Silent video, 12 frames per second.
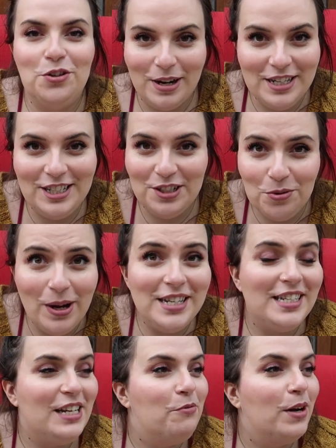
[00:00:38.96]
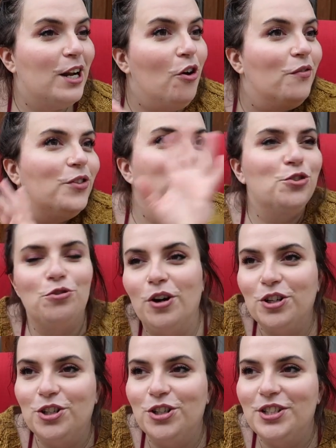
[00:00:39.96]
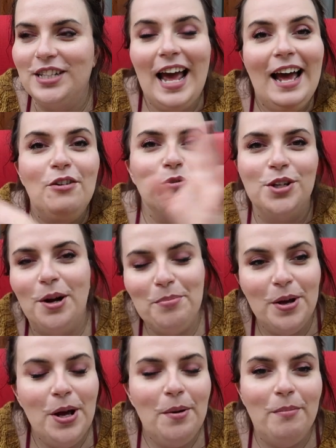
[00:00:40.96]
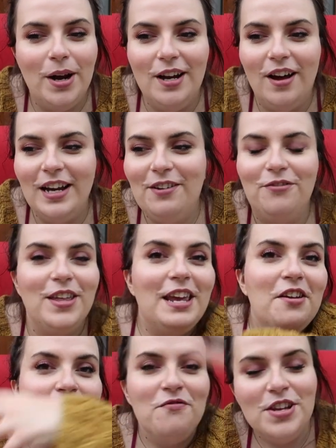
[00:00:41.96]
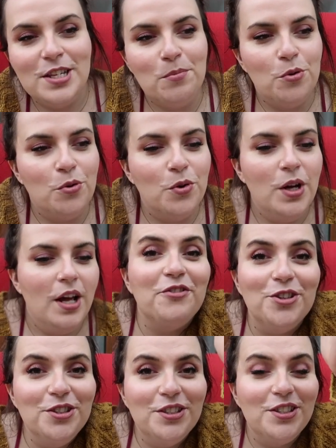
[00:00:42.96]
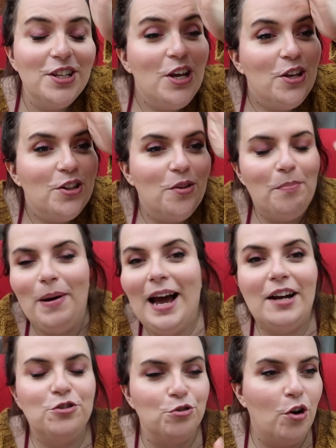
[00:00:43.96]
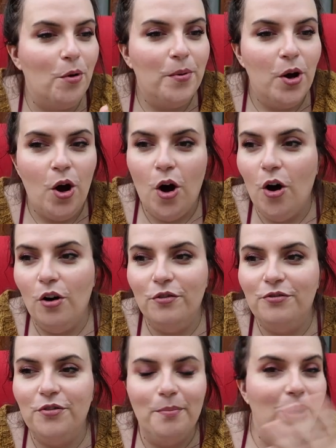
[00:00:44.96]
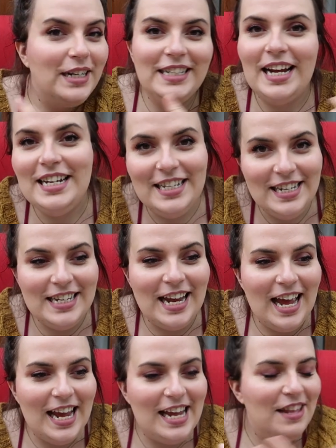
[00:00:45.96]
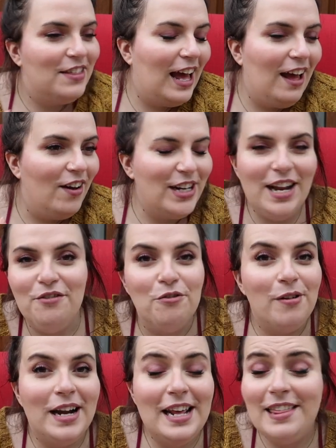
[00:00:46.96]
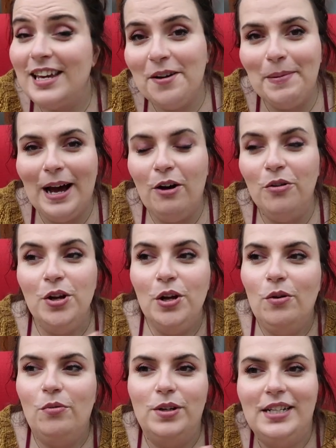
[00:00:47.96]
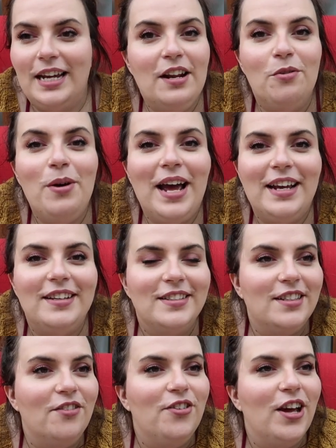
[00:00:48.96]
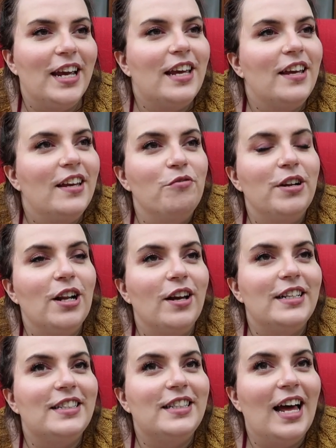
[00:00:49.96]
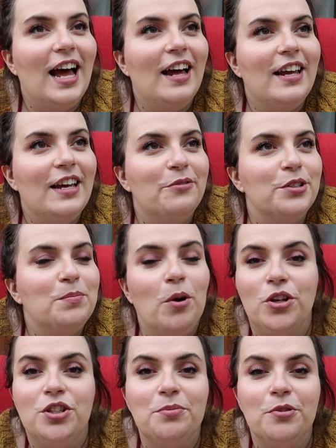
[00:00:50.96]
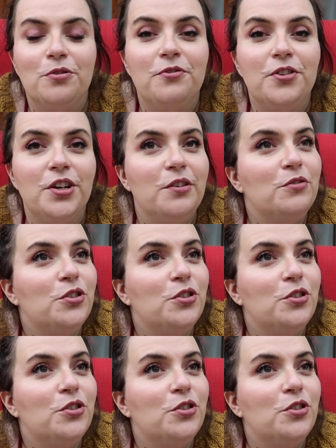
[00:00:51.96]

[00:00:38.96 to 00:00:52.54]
2020 when a lot of the structures that held up my life, the invisible givens, the backdrop of my day-to-day that I never really think about, were taken away. Stuff like, I realised that it was possible for